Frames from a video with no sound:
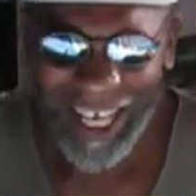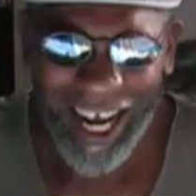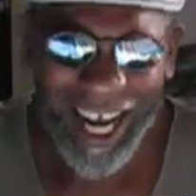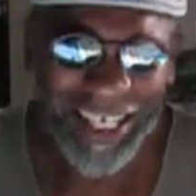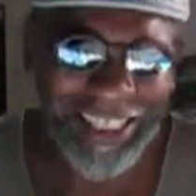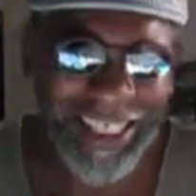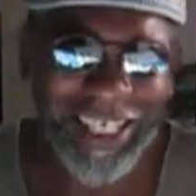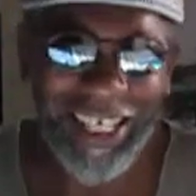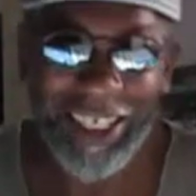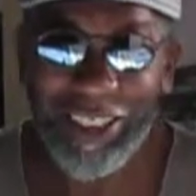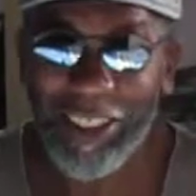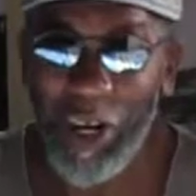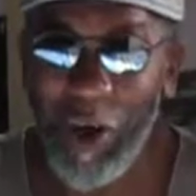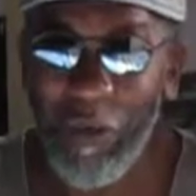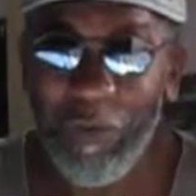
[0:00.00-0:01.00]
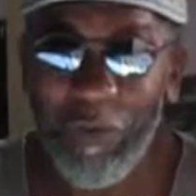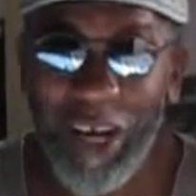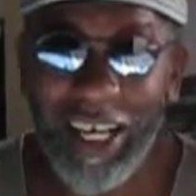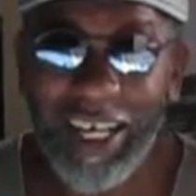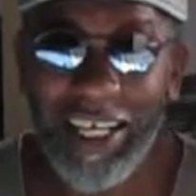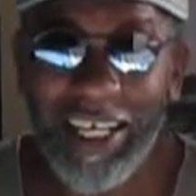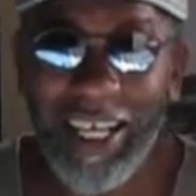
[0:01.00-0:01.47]
God, it is so
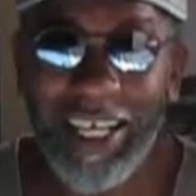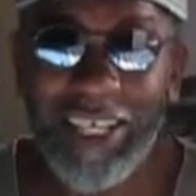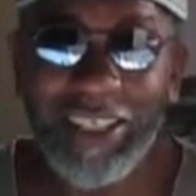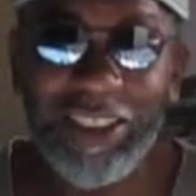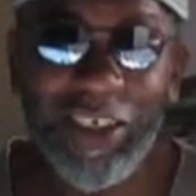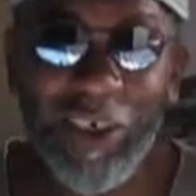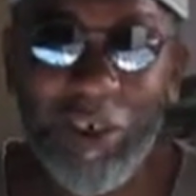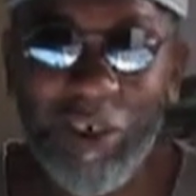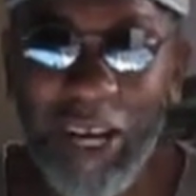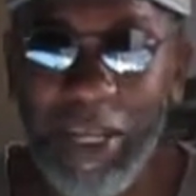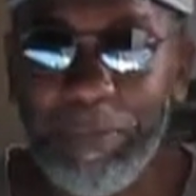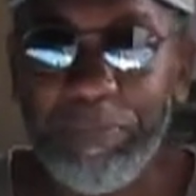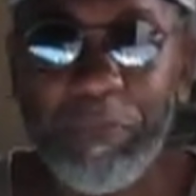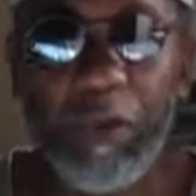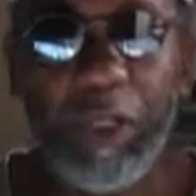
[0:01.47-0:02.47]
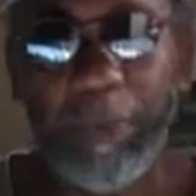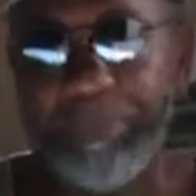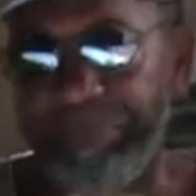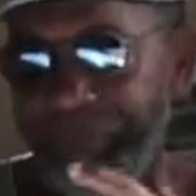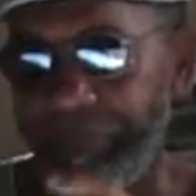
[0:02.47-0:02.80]
funny. He is so great. Okay.